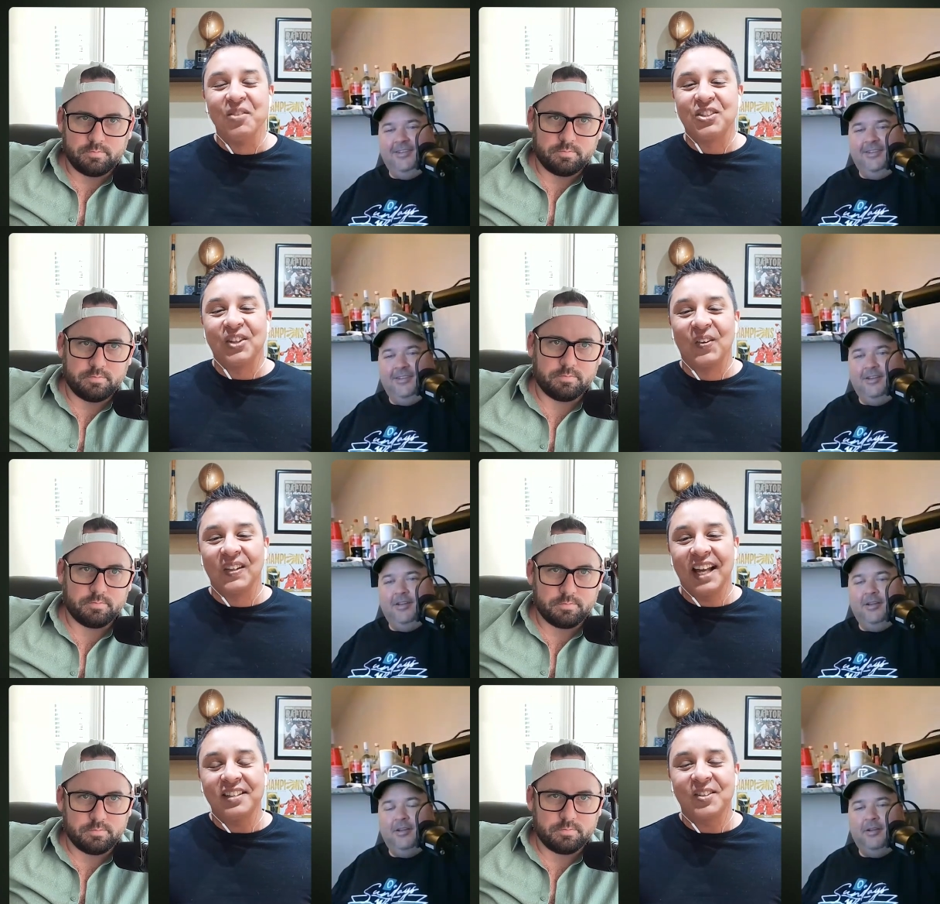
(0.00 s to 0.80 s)
Speaker 1: So
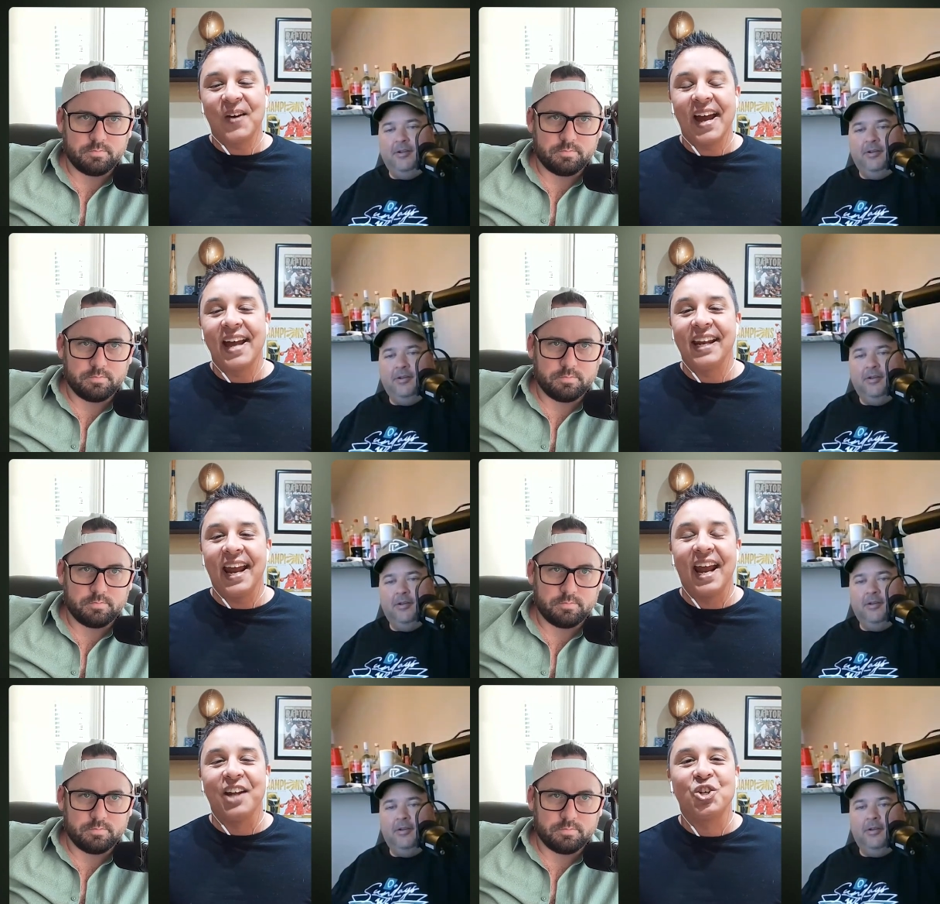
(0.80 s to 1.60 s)
let's go ahead
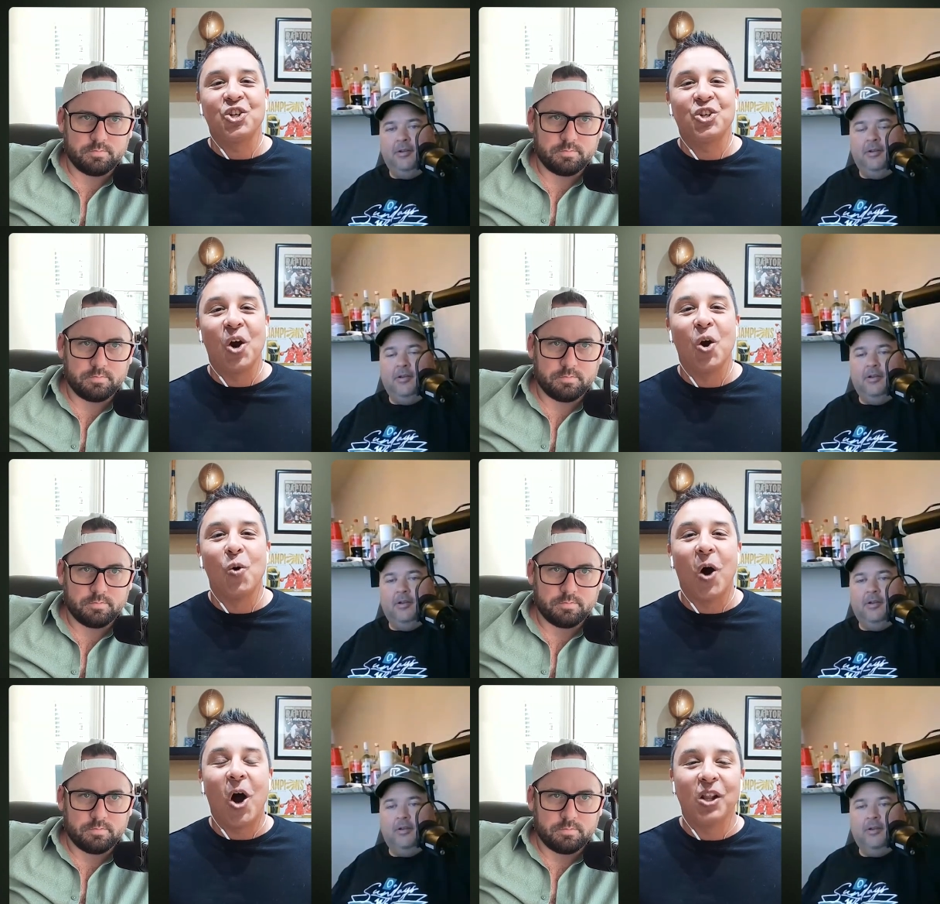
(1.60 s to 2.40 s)
and
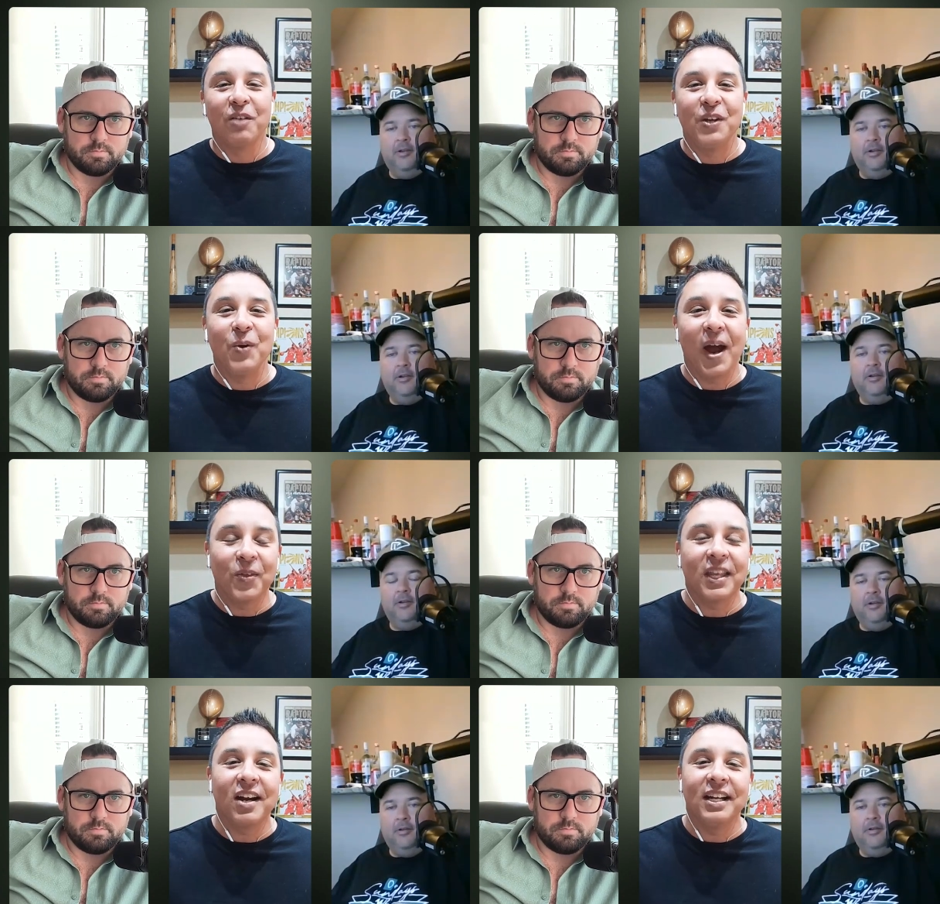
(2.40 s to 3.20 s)
show all of you
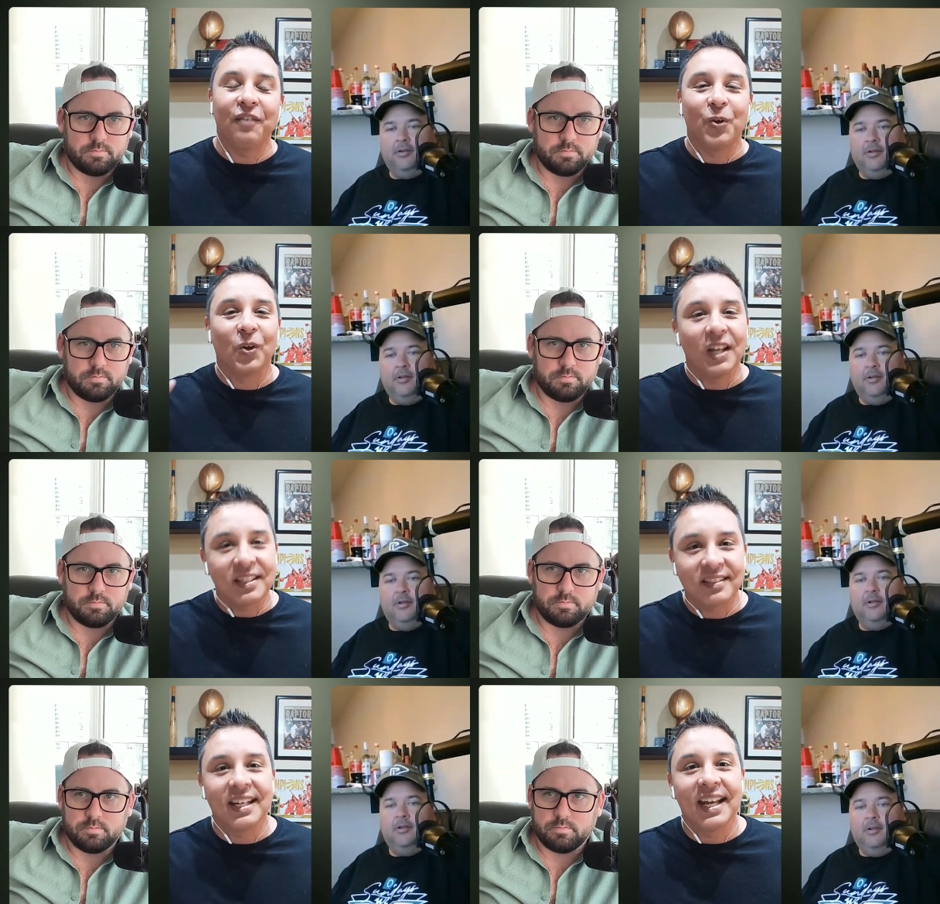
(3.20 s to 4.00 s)
out there. And if you're
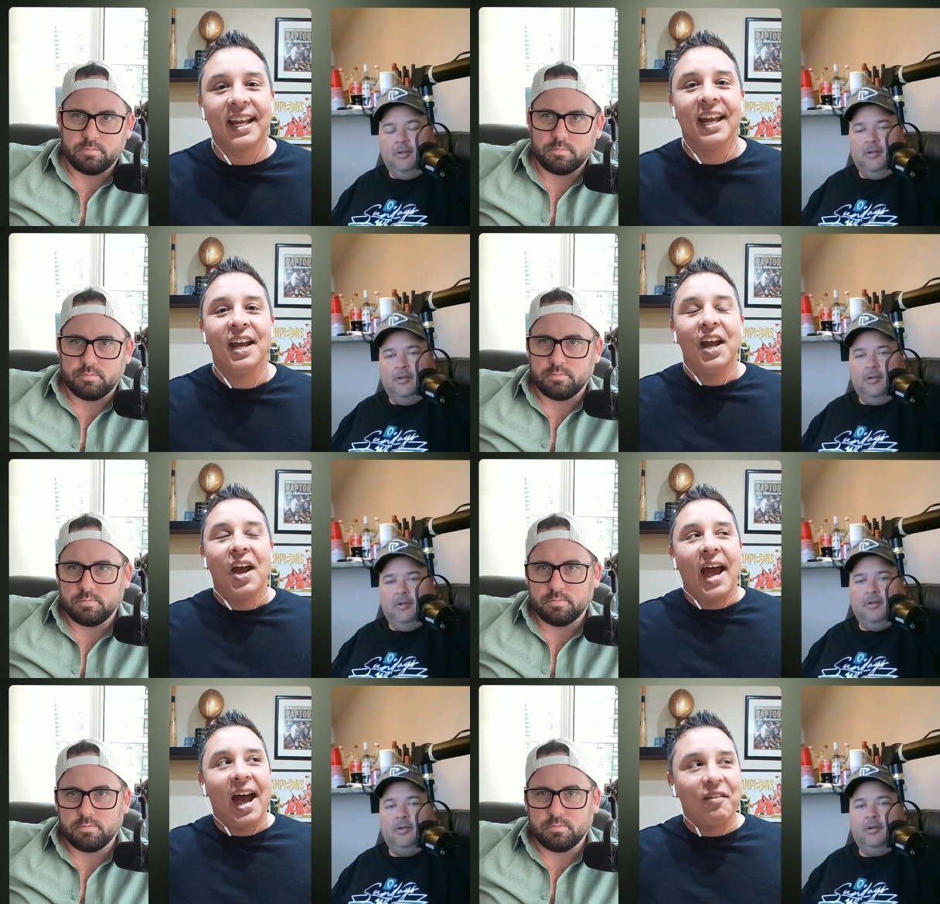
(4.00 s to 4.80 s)
listening,
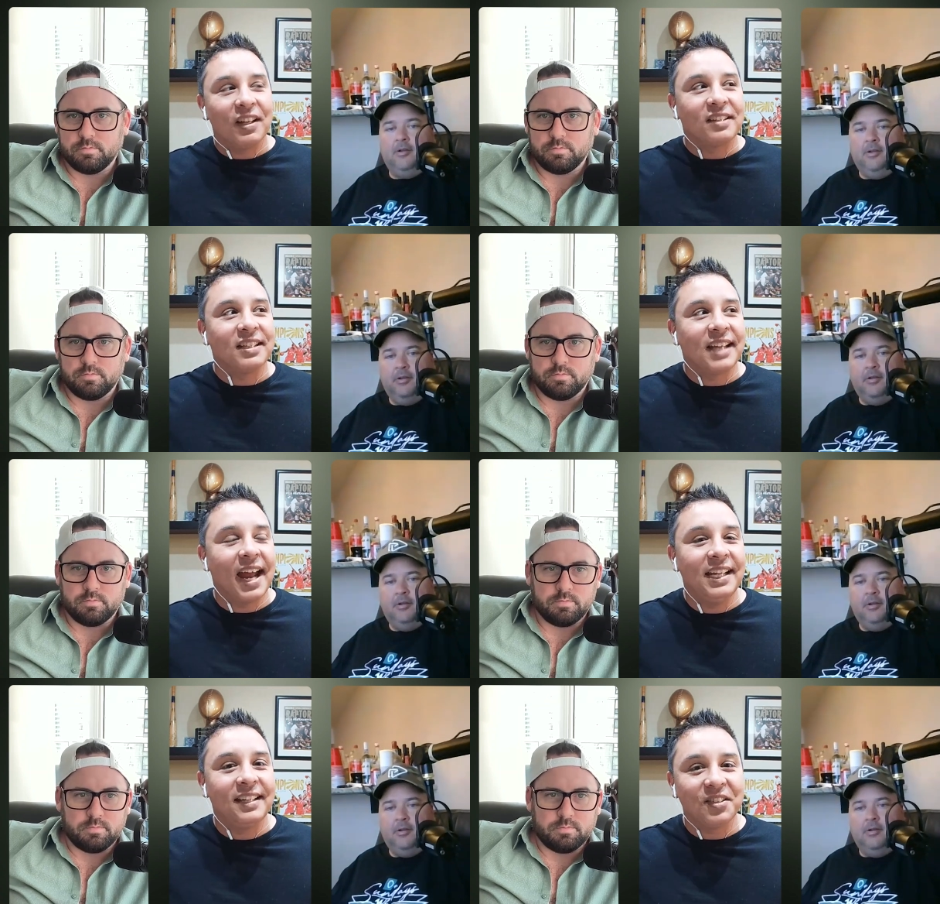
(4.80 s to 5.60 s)
have a listen.
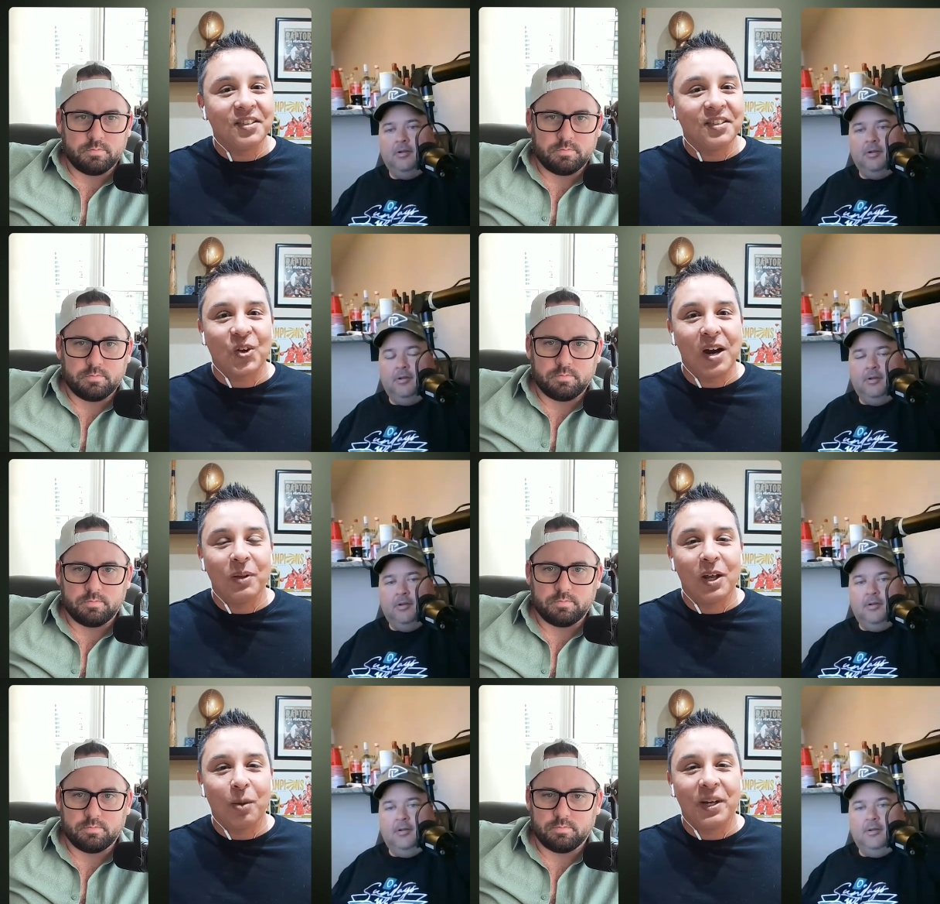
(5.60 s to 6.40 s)
Kenny does
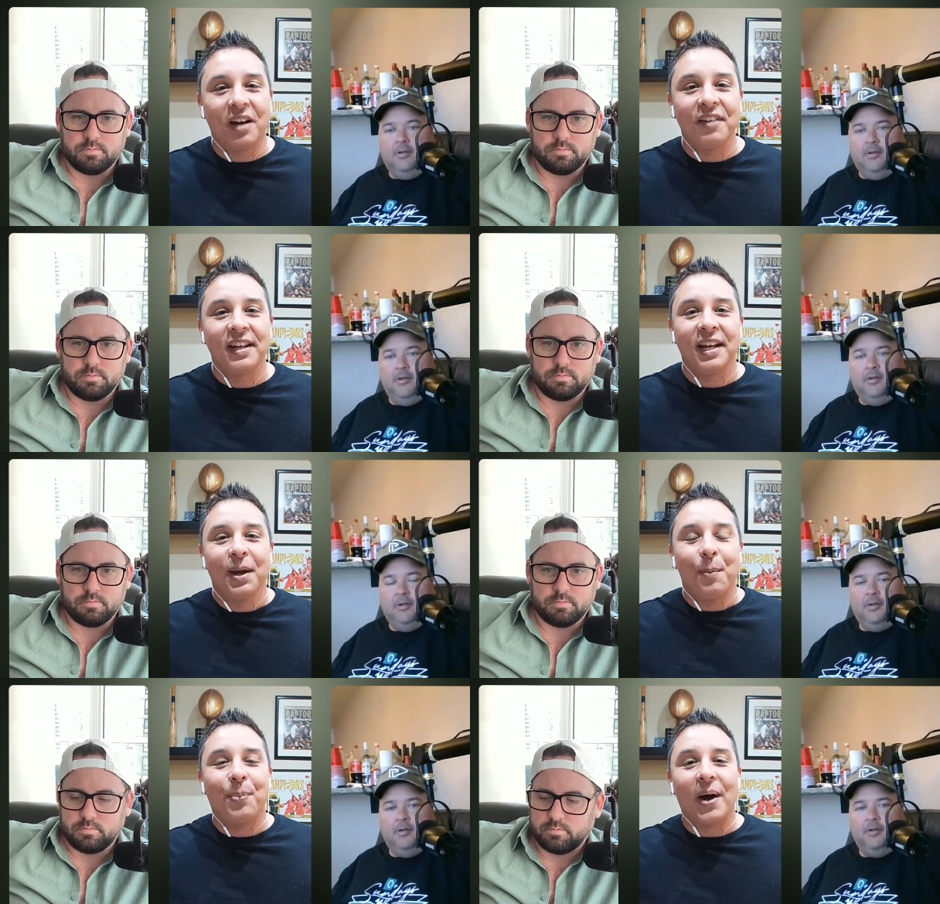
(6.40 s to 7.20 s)
describe a little bit of it,
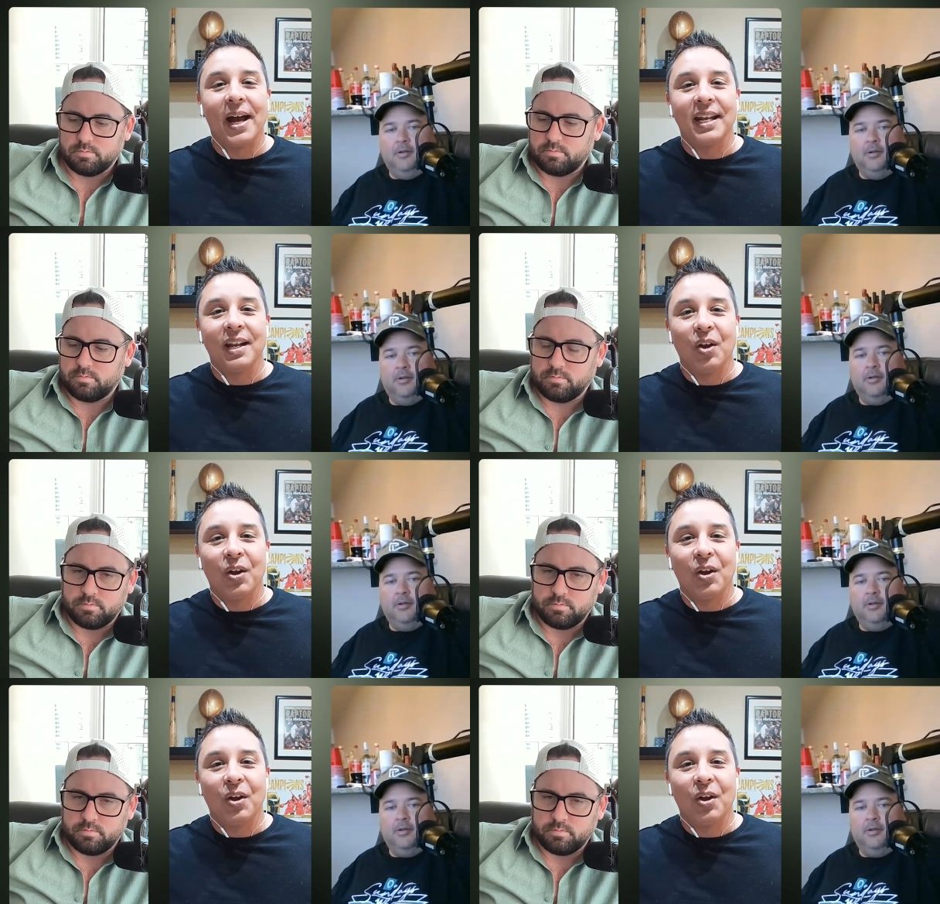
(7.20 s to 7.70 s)
but